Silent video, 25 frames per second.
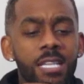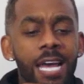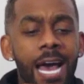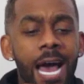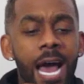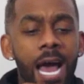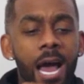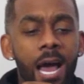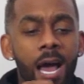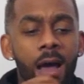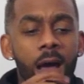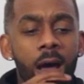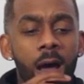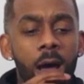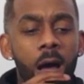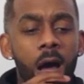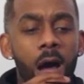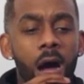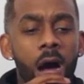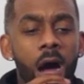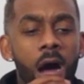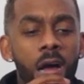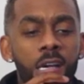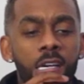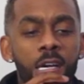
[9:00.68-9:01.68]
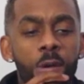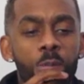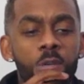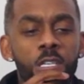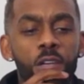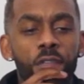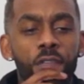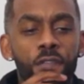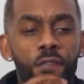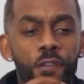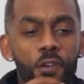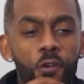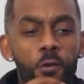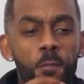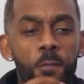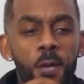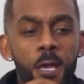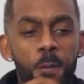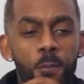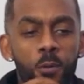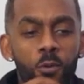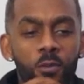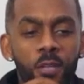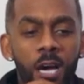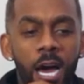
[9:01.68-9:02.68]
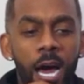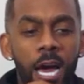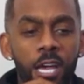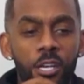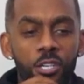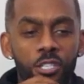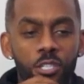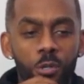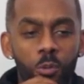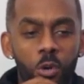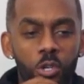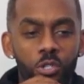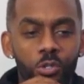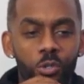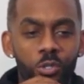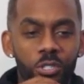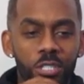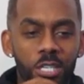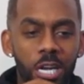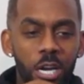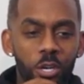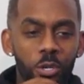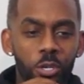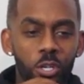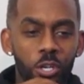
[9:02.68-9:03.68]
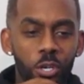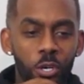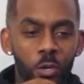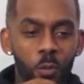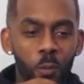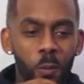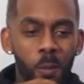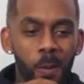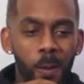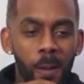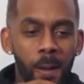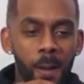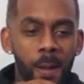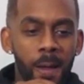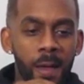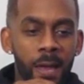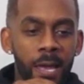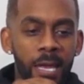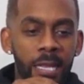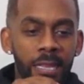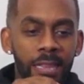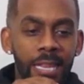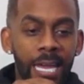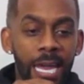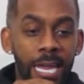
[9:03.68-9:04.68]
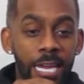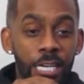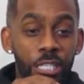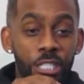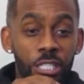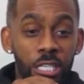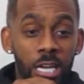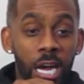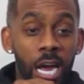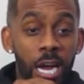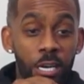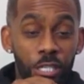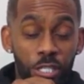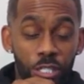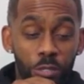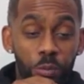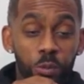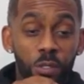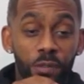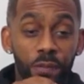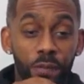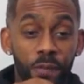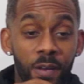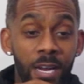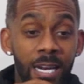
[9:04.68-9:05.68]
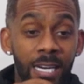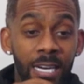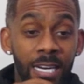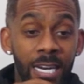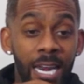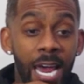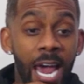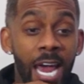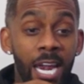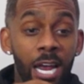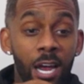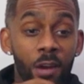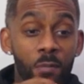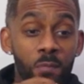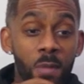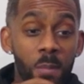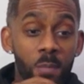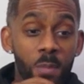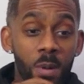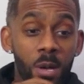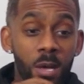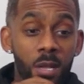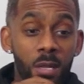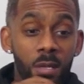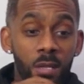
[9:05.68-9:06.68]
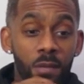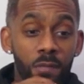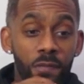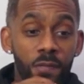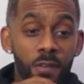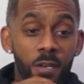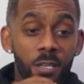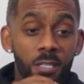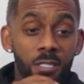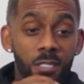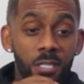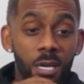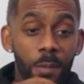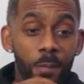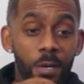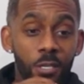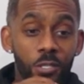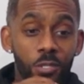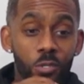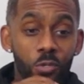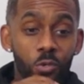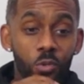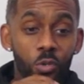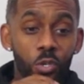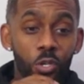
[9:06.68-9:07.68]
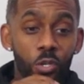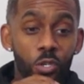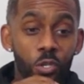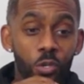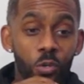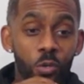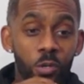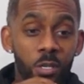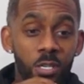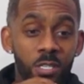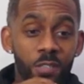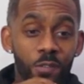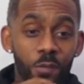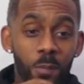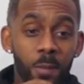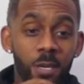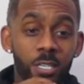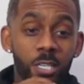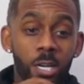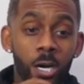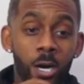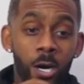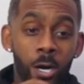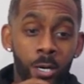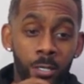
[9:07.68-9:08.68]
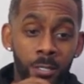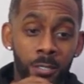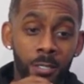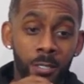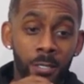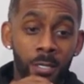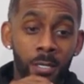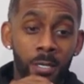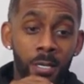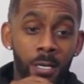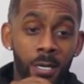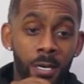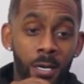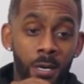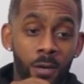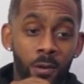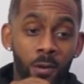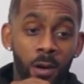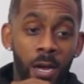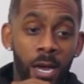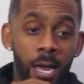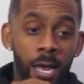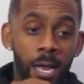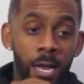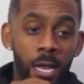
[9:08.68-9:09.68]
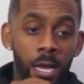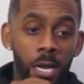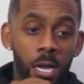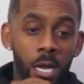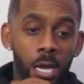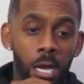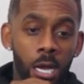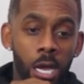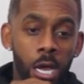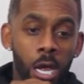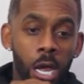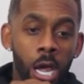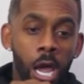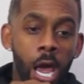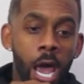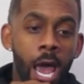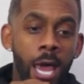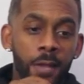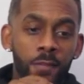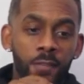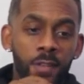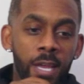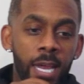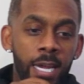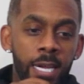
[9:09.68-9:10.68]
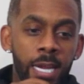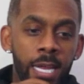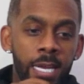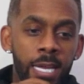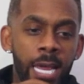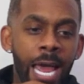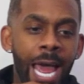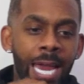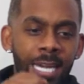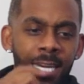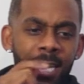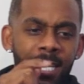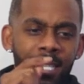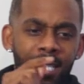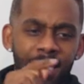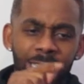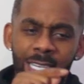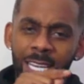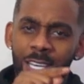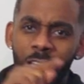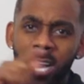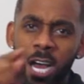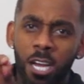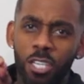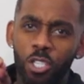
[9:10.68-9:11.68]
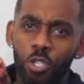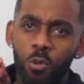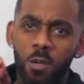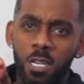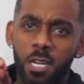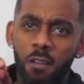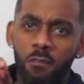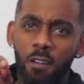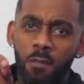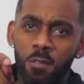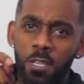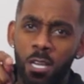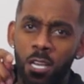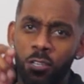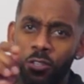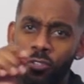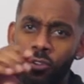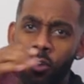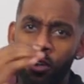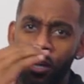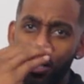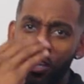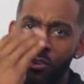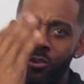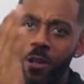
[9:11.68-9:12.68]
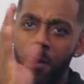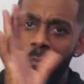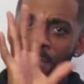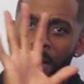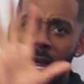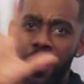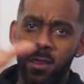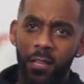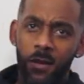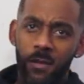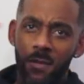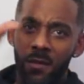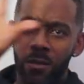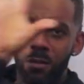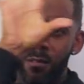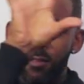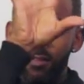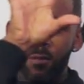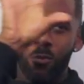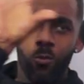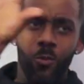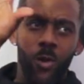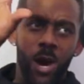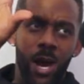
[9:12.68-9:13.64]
that there was a few people that I used to watch on Channel U that I just was feeling. And I remember the first time I saw you do this for my dogs, right? And then at the end, doesn't it cut to another song and you're by the